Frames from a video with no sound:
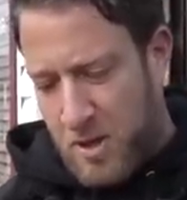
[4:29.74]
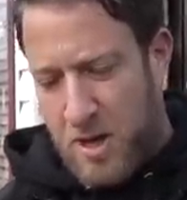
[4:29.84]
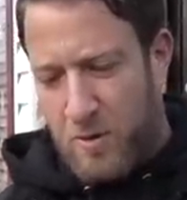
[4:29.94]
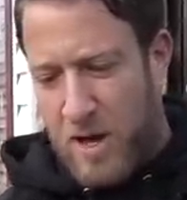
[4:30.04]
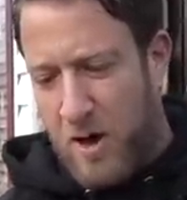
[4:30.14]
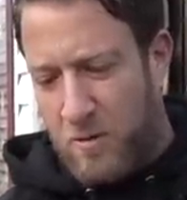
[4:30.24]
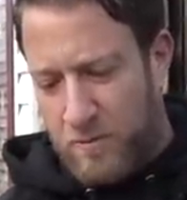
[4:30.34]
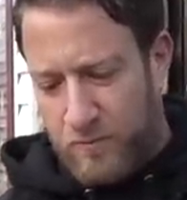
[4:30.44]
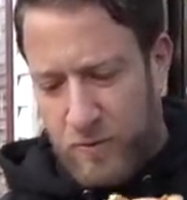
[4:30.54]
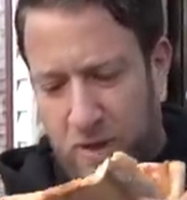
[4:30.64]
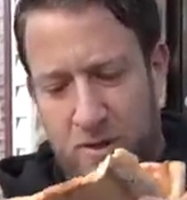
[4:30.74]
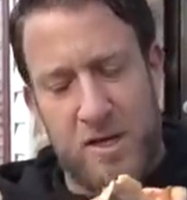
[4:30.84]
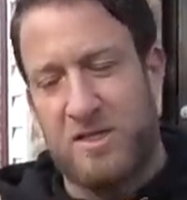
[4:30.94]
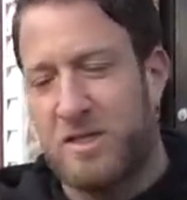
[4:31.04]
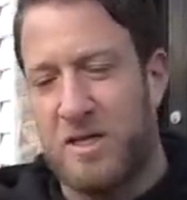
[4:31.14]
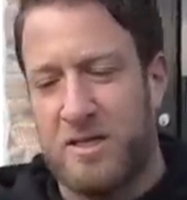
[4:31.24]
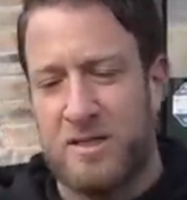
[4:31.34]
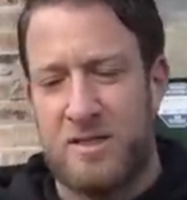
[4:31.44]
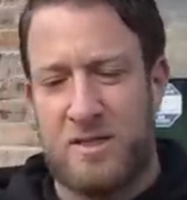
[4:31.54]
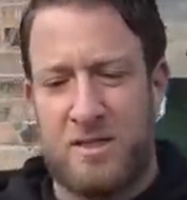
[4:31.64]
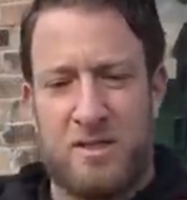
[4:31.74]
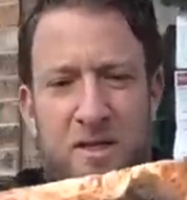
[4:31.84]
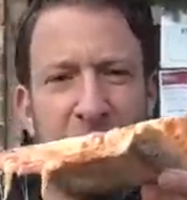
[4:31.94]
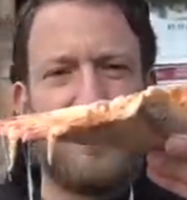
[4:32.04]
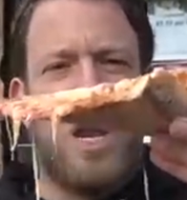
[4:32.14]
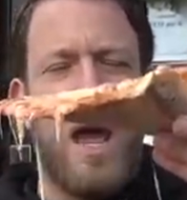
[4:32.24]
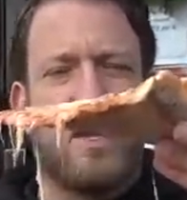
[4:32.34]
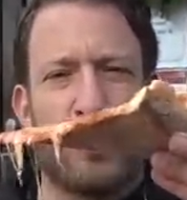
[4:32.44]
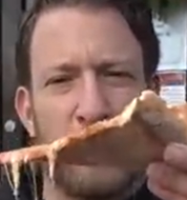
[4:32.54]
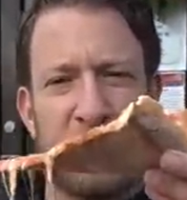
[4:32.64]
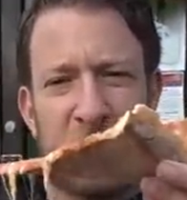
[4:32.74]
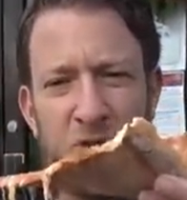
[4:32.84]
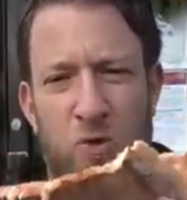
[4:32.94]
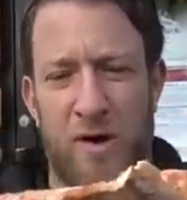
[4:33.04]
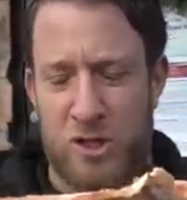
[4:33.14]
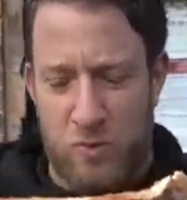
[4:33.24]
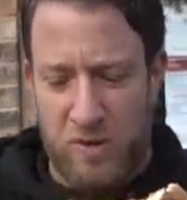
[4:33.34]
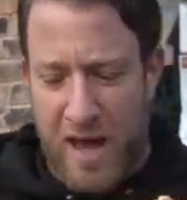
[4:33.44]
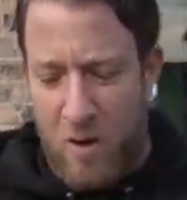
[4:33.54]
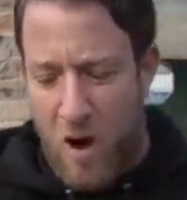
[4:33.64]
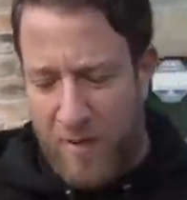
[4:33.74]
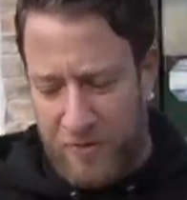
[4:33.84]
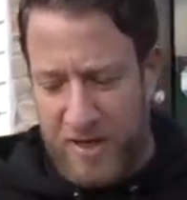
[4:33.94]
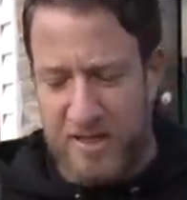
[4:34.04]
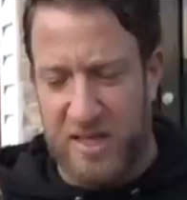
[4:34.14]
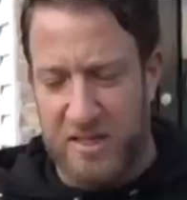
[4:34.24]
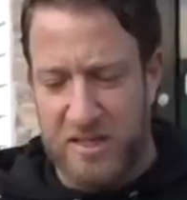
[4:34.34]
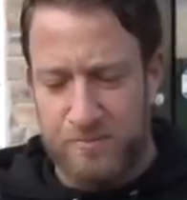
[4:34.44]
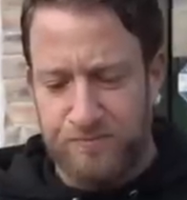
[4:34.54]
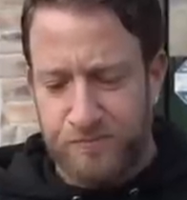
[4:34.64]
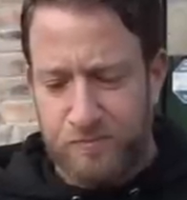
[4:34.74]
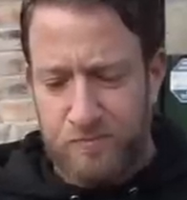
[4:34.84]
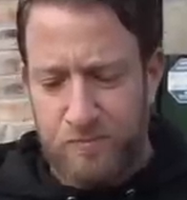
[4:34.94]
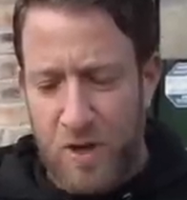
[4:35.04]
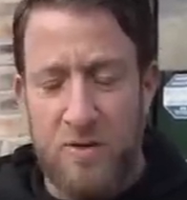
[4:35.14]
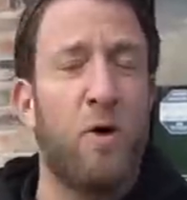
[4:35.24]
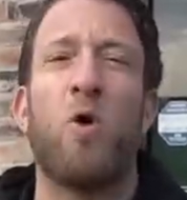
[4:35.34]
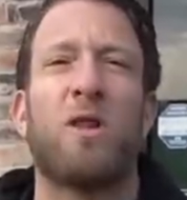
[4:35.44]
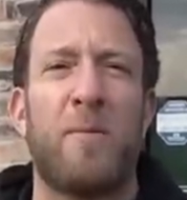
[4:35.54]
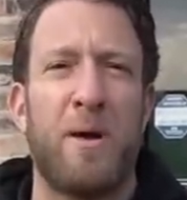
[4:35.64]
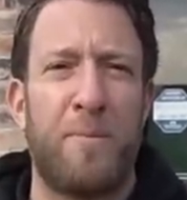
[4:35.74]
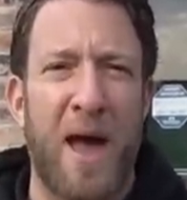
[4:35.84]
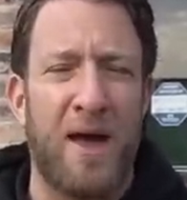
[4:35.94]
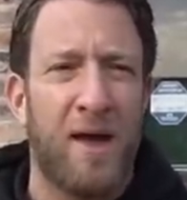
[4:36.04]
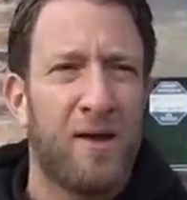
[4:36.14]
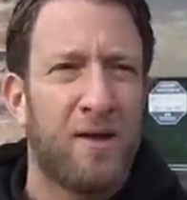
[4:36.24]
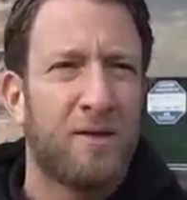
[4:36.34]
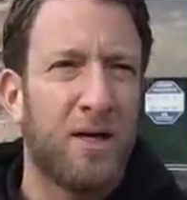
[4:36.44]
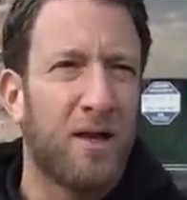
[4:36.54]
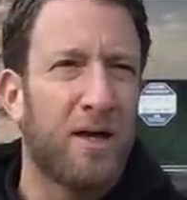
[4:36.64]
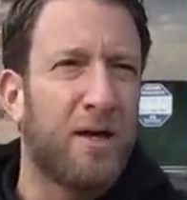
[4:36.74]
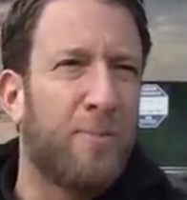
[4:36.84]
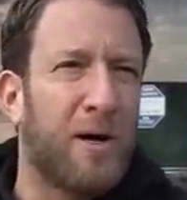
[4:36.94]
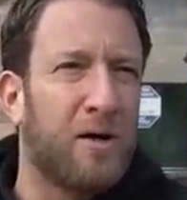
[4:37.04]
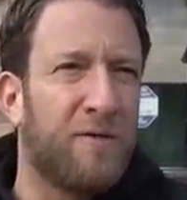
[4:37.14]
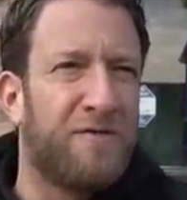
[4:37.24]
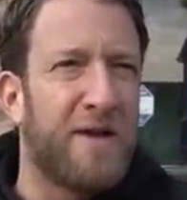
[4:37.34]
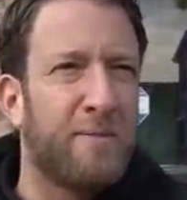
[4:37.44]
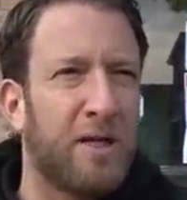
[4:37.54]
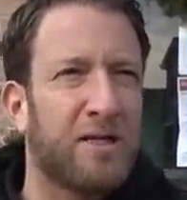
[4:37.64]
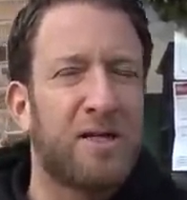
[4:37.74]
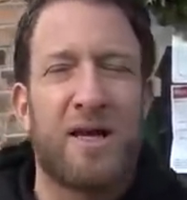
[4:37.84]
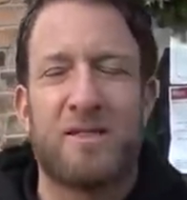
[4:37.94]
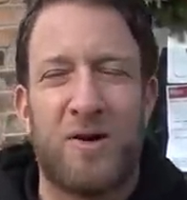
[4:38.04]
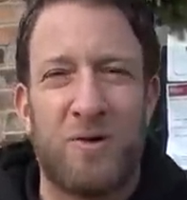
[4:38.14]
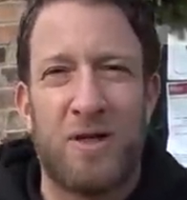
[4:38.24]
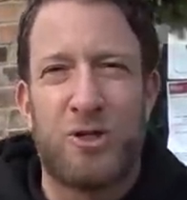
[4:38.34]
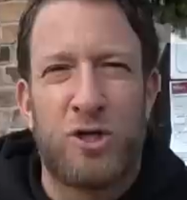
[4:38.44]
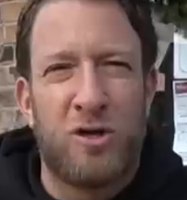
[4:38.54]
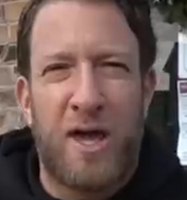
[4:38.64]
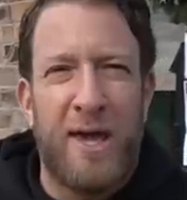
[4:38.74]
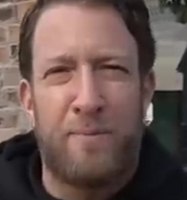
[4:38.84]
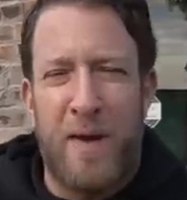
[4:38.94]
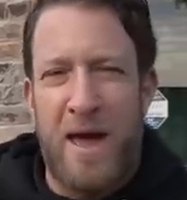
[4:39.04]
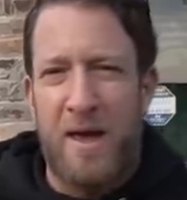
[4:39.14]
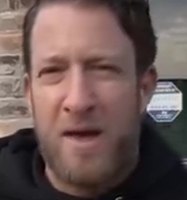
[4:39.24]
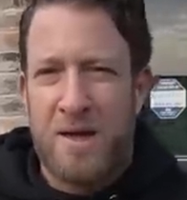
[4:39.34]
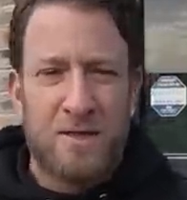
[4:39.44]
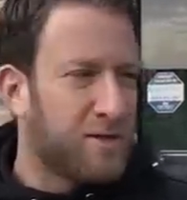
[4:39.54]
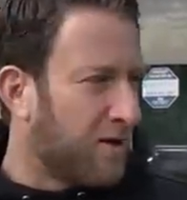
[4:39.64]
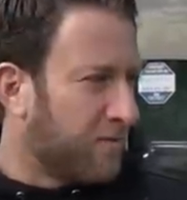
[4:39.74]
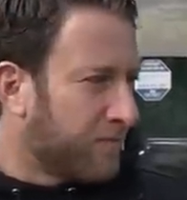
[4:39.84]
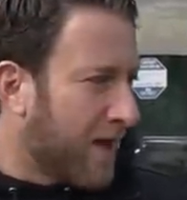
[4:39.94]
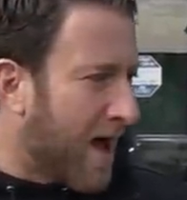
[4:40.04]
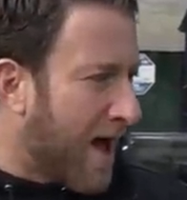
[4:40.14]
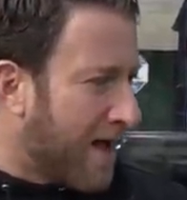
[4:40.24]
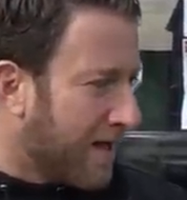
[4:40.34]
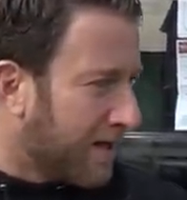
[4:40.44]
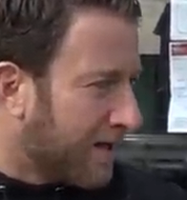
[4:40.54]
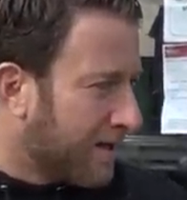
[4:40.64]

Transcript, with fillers: here we go. This is a dangerous situation with how hot this is. They won't let me pay. They're like, you're part of the family. It's against our religion. You can't pay. So, hi,